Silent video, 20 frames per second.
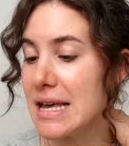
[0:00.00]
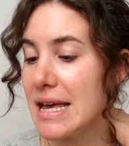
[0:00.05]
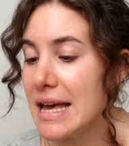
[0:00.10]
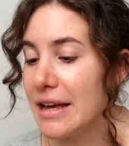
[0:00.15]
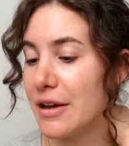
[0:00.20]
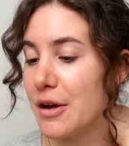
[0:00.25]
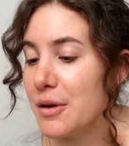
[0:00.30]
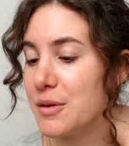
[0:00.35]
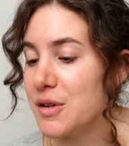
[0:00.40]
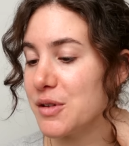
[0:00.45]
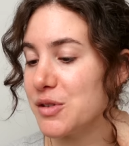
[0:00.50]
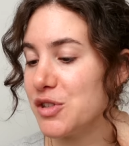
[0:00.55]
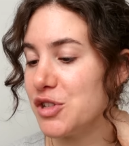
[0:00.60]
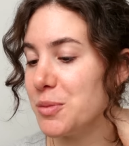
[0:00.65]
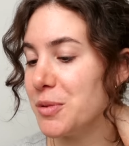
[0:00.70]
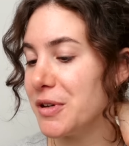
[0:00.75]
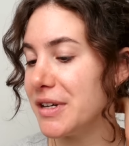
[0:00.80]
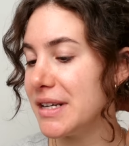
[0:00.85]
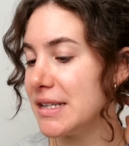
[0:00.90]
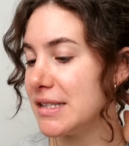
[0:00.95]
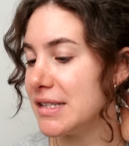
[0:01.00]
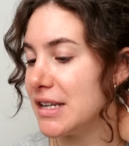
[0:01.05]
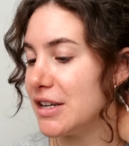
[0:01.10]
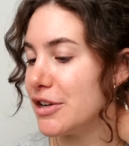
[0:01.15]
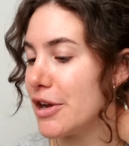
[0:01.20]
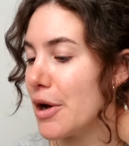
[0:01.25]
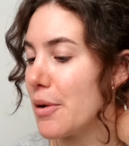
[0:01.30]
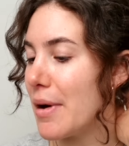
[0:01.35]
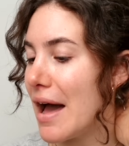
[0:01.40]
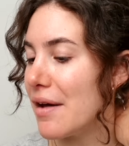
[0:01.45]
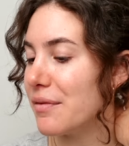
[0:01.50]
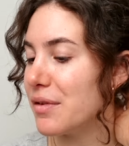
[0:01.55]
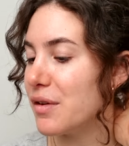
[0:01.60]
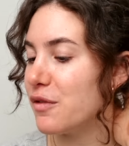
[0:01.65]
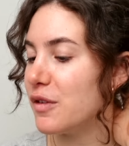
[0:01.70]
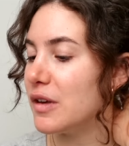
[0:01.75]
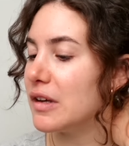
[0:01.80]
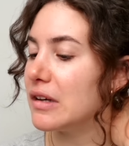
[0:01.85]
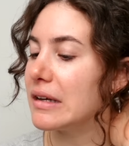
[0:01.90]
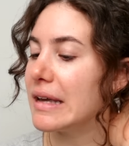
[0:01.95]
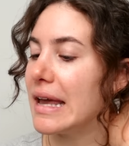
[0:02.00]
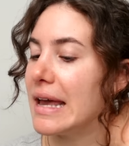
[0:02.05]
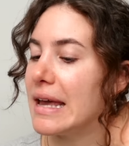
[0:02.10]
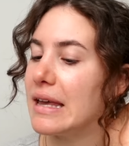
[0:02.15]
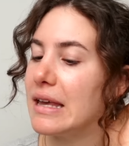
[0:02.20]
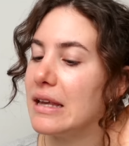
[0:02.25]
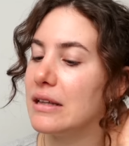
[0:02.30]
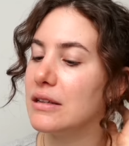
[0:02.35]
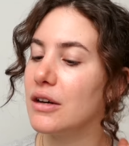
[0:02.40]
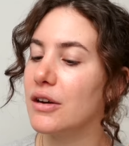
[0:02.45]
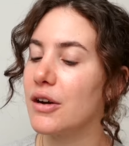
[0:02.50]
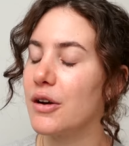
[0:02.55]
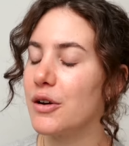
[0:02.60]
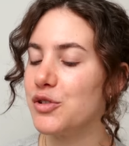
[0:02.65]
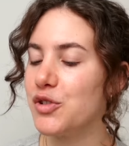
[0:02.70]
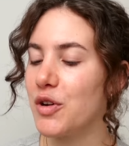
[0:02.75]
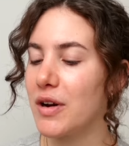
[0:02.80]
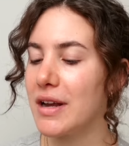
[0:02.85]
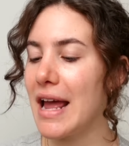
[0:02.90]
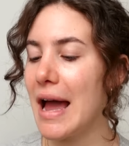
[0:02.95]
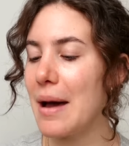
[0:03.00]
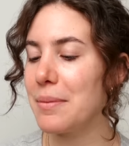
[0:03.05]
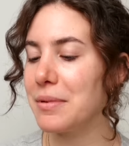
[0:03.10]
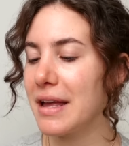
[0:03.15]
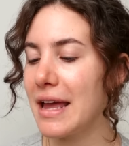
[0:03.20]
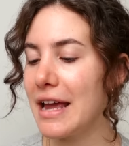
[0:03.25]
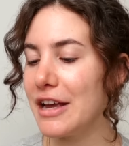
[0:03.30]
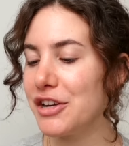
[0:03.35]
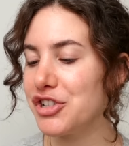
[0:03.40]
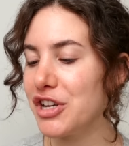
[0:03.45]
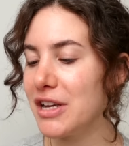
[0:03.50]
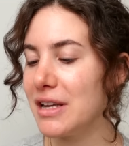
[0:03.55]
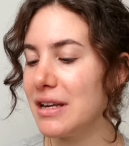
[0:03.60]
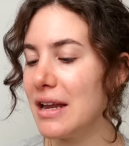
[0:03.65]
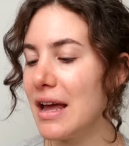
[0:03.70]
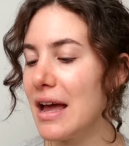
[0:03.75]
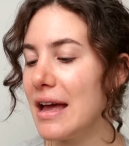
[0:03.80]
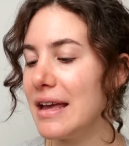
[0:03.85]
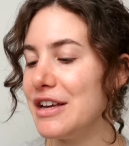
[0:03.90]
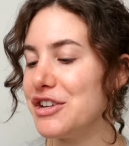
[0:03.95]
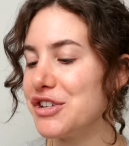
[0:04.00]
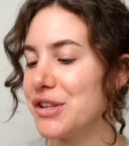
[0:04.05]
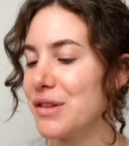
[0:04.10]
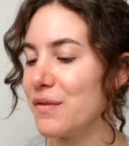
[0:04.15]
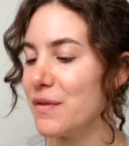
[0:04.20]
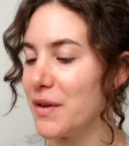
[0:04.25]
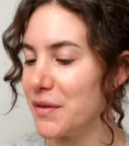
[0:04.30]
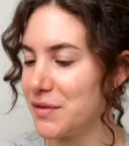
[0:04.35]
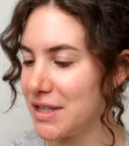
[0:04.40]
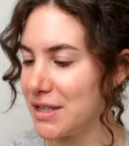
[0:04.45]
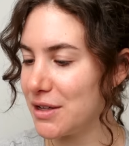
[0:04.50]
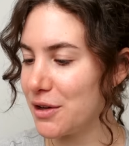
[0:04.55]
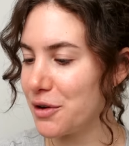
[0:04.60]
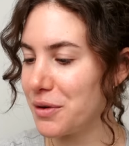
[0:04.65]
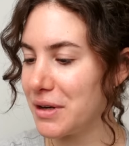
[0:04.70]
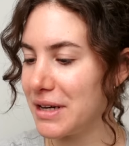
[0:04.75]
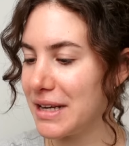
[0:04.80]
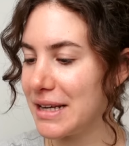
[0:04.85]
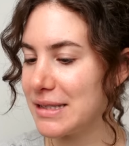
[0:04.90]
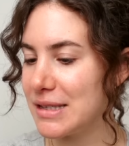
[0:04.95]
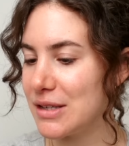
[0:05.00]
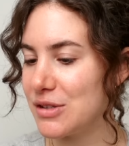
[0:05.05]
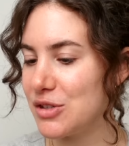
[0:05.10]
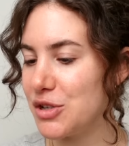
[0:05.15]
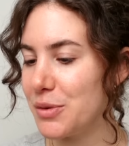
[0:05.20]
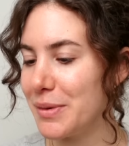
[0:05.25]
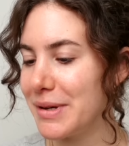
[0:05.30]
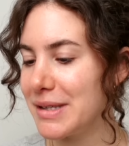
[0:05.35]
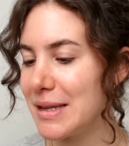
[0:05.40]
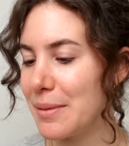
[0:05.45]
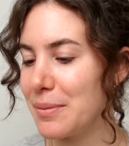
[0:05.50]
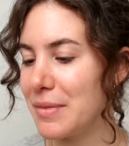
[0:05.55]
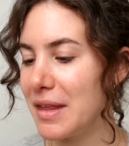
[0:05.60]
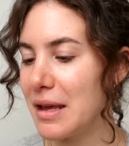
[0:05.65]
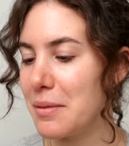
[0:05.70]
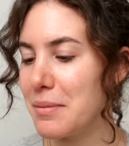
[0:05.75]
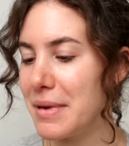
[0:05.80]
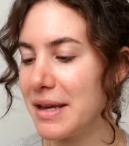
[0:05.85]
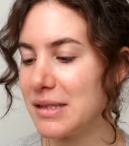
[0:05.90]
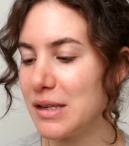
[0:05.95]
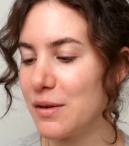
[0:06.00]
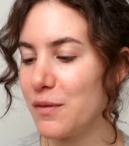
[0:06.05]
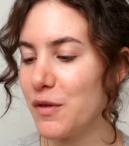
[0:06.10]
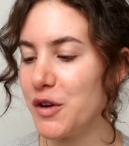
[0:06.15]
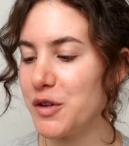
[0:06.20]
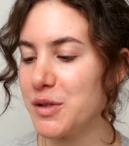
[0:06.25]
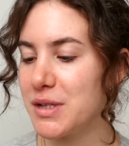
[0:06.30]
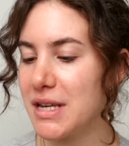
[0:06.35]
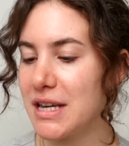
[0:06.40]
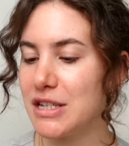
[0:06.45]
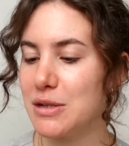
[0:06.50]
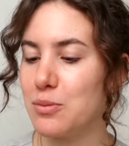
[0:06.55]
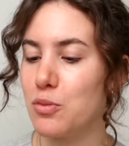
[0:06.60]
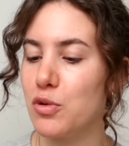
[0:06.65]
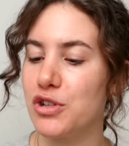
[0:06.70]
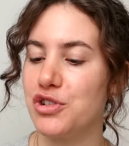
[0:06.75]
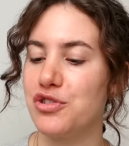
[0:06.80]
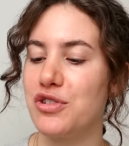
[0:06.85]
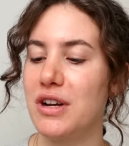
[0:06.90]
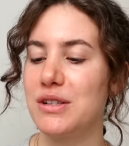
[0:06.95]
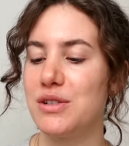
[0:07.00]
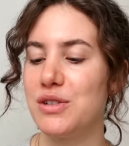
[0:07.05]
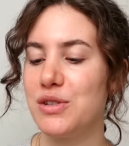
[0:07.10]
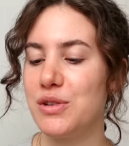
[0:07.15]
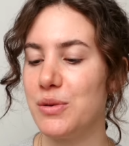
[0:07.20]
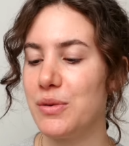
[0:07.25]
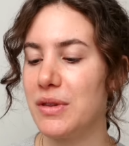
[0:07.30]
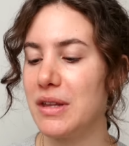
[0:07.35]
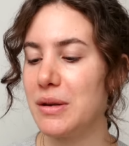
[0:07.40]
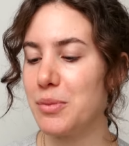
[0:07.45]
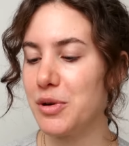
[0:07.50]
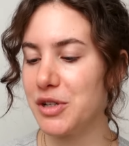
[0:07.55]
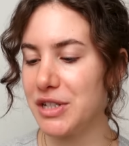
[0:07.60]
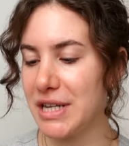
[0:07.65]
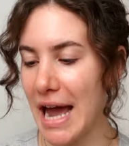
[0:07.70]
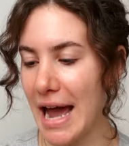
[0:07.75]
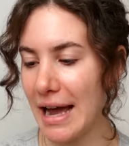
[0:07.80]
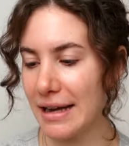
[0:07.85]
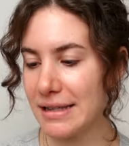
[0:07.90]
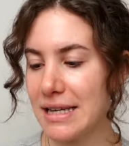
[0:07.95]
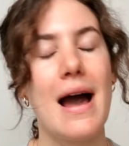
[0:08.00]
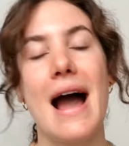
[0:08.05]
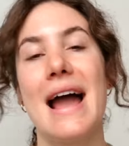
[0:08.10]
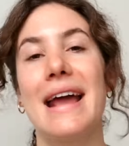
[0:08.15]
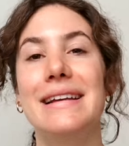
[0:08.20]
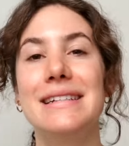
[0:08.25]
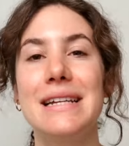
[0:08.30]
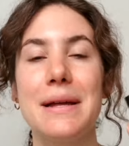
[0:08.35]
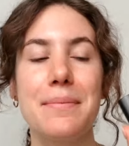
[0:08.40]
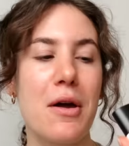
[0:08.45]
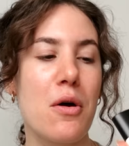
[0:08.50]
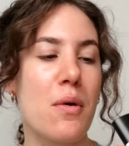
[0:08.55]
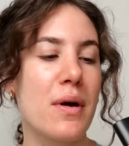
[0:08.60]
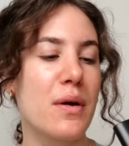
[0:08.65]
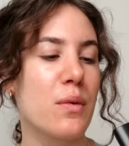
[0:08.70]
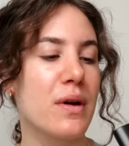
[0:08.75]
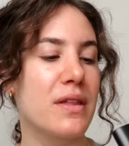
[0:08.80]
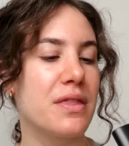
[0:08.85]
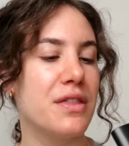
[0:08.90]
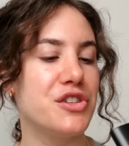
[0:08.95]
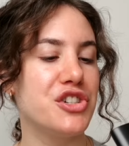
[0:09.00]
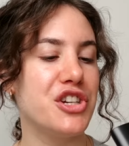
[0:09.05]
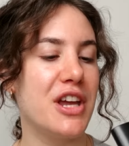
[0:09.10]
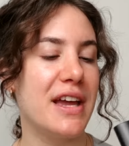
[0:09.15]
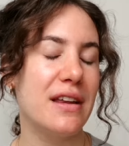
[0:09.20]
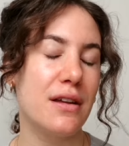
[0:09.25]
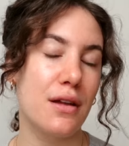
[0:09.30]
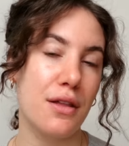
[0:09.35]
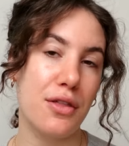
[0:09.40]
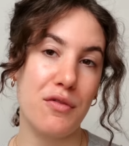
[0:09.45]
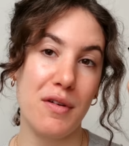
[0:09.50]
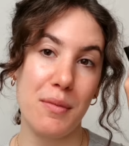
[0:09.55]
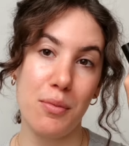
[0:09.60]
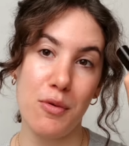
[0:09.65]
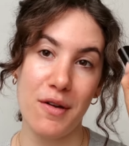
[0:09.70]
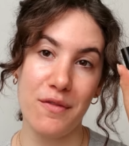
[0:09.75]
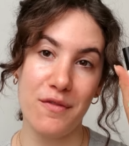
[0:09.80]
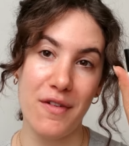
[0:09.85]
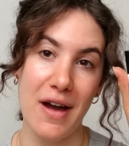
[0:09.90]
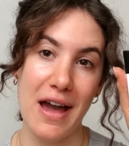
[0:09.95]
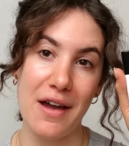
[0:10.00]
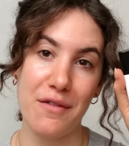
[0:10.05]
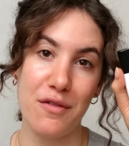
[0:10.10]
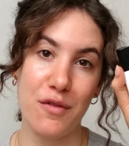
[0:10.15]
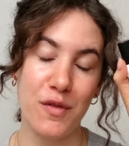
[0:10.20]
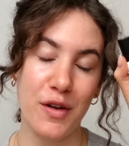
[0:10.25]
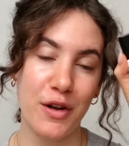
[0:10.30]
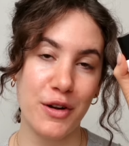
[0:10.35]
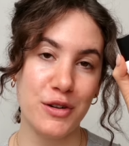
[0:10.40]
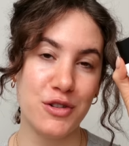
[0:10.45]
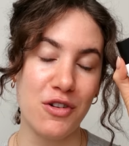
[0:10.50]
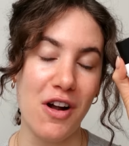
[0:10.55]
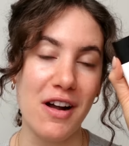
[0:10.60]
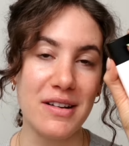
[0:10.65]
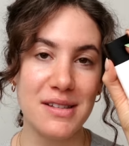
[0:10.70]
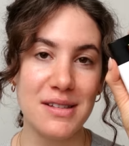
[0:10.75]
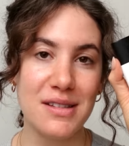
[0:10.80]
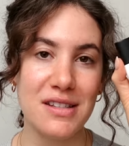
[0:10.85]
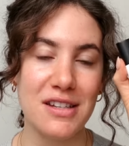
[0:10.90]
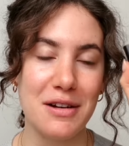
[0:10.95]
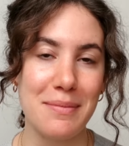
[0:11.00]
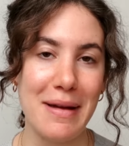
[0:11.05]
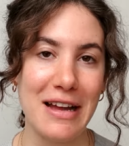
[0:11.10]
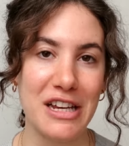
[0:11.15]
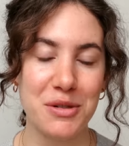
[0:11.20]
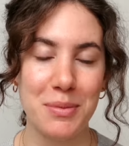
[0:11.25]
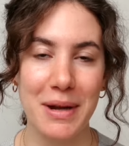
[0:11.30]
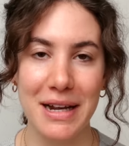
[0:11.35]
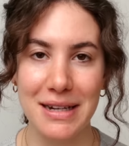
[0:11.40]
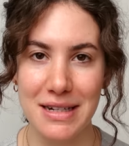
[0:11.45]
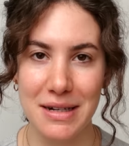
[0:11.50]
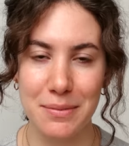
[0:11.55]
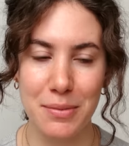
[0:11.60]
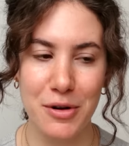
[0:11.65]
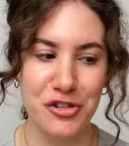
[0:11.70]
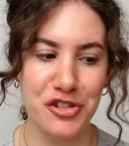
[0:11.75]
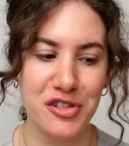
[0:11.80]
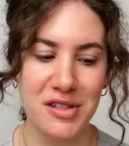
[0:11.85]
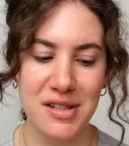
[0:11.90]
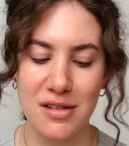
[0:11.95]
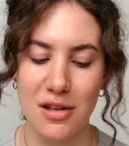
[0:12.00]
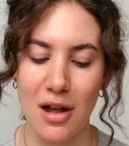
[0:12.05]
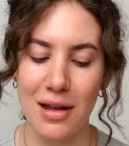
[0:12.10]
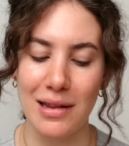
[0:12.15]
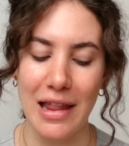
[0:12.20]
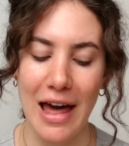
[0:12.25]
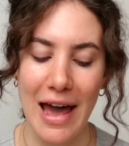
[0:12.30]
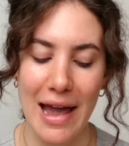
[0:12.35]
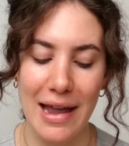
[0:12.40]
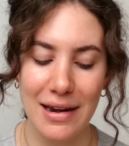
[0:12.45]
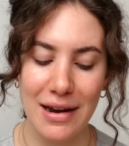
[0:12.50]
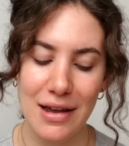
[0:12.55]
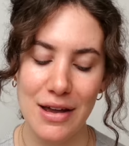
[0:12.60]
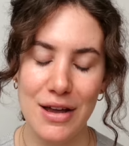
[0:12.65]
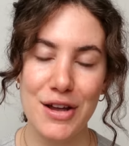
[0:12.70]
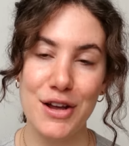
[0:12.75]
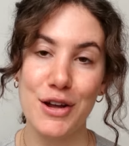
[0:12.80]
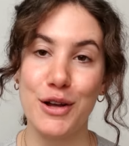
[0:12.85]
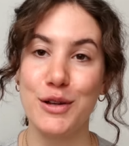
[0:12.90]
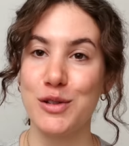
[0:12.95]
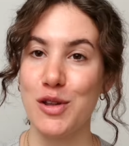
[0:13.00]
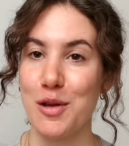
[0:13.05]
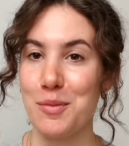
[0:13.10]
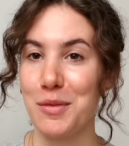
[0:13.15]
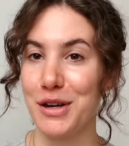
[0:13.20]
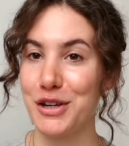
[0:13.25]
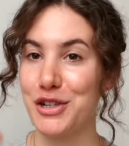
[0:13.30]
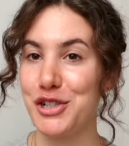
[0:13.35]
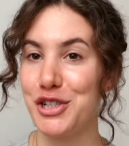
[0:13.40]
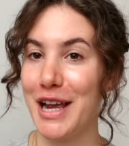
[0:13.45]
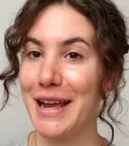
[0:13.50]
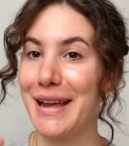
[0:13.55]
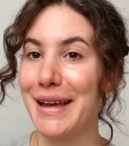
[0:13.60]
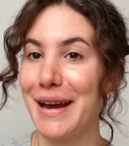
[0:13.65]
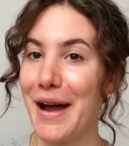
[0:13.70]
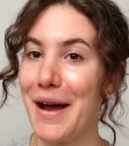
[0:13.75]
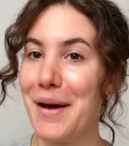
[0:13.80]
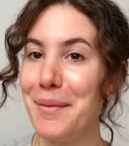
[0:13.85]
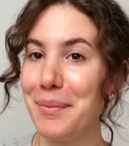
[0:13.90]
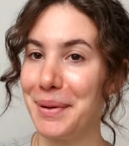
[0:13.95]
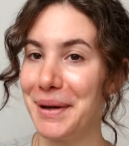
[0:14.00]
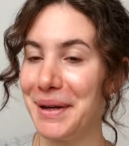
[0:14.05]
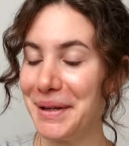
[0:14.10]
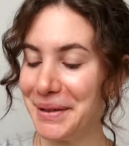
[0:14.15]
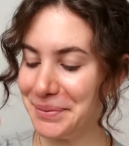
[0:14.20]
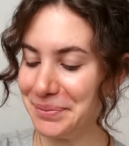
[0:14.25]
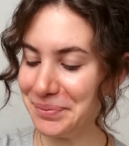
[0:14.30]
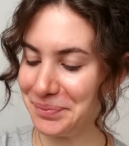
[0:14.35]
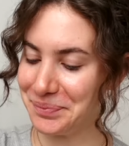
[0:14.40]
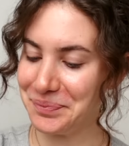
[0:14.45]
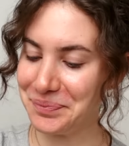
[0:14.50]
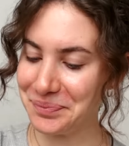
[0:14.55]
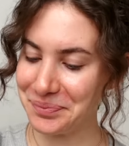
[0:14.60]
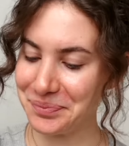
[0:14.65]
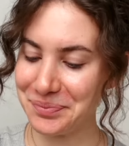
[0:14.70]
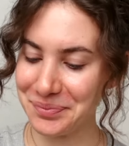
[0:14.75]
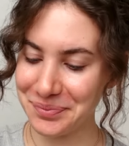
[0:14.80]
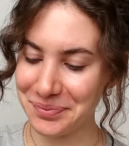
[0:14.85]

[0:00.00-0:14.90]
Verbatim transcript: It goes on super easy, no heavy feel, cakey look, or tricky application. Each of the fifteen ingredients is doing something amazing for your skin to moisturize, soothe, and protect. I end up going with with the shade three point five. Fingers crossed is gonna match me. I did purchase this online, so I'm gonna shake it up. I think I'm